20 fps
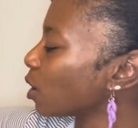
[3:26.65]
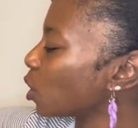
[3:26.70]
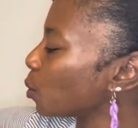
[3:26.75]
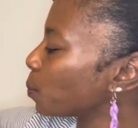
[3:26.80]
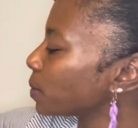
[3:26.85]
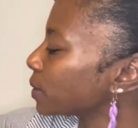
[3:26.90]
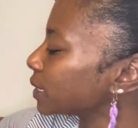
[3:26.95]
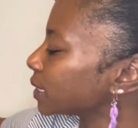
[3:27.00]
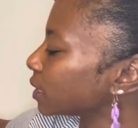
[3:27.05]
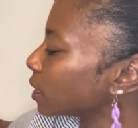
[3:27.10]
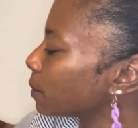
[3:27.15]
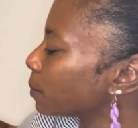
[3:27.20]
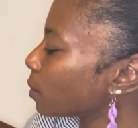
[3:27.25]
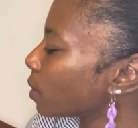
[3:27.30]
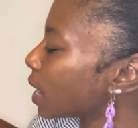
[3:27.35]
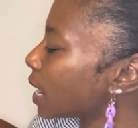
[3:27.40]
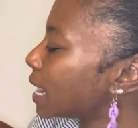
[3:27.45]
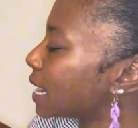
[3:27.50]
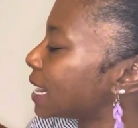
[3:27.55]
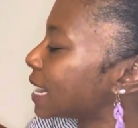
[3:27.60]
opens
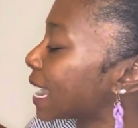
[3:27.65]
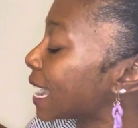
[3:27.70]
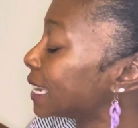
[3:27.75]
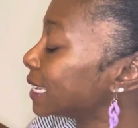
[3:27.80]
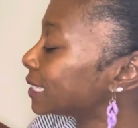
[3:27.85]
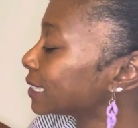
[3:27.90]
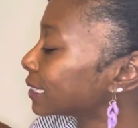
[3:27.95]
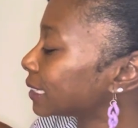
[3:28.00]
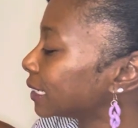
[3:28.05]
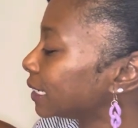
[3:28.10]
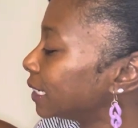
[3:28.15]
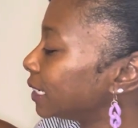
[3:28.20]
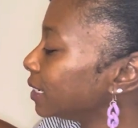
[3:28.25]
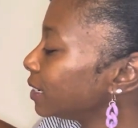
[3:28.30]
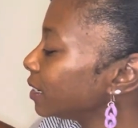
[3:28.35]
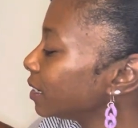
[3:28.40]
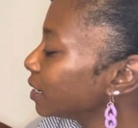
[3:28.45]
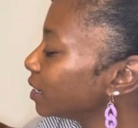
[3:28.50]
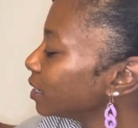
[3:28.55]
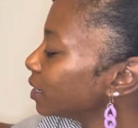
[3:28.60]
up nicely.
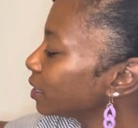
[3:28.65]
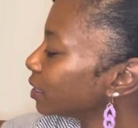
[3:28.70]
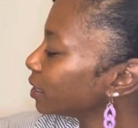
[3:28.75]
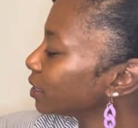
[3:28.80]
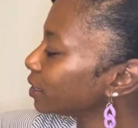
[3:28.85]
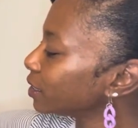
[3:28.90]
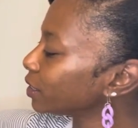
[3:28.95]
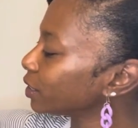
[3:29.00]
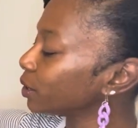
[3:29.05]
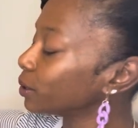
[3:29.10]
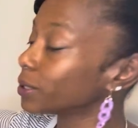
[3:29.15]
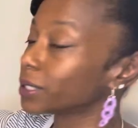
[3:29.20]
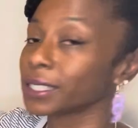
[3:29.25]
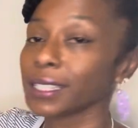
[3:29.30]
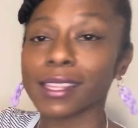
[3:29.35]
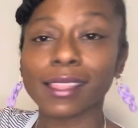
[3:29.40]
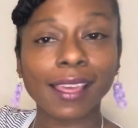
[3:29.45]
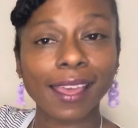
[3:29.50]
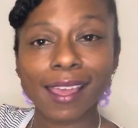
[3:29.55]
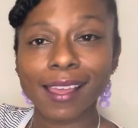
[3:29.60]
You
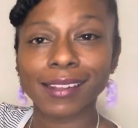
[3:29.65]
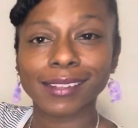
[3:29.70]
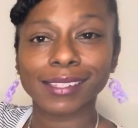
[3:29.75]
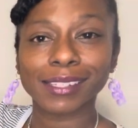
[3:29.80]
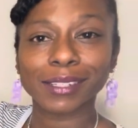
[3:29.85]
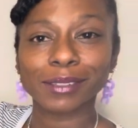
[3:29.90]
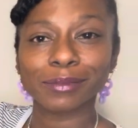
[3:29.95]
see that?